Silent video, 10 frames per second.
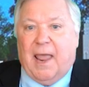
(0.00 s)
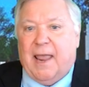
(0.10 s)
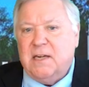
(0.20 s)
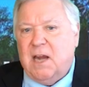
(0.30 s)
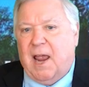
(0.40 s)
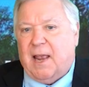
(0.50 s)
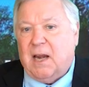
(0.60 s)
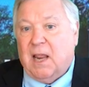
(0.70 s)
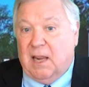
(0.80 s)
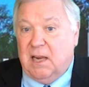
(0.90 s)
and
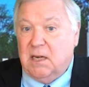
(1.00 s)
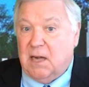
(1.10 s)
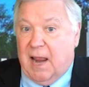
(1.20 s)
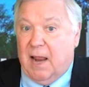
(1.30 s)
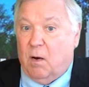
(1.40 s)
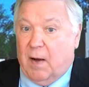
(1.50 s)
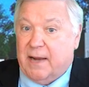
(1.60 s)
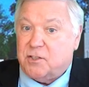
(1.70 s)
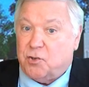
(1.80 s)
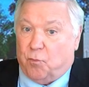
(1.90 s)
yet he now
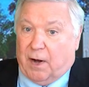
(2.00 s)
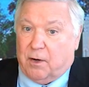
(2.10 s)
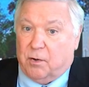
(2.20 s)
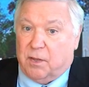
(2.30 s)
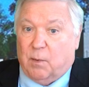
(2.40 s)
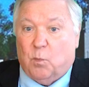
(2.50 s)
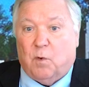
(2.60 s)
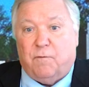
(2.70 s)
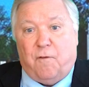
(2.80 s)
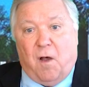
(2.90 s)
has a record
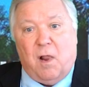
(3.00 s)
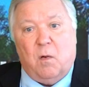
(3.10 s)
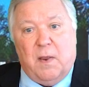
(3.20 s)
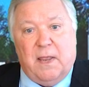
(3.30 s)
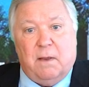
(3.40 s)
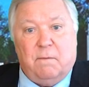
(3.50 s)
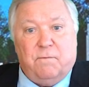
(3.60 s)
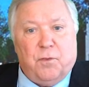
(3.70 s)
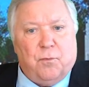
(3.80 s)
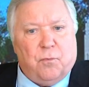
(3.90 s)
will follow him
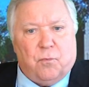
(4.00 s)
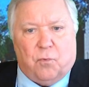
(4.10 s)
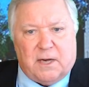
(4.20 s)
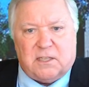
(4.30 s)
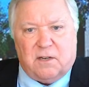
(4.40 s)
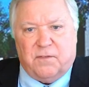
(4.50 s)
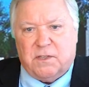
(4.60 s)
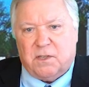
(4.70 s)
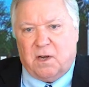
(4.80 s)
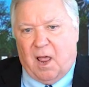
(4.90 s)
for the rest of
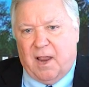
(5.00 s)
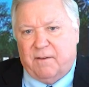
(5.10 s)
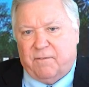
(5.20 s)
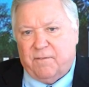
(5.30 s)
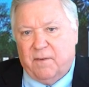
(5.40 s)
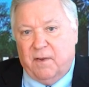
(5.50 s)
his life.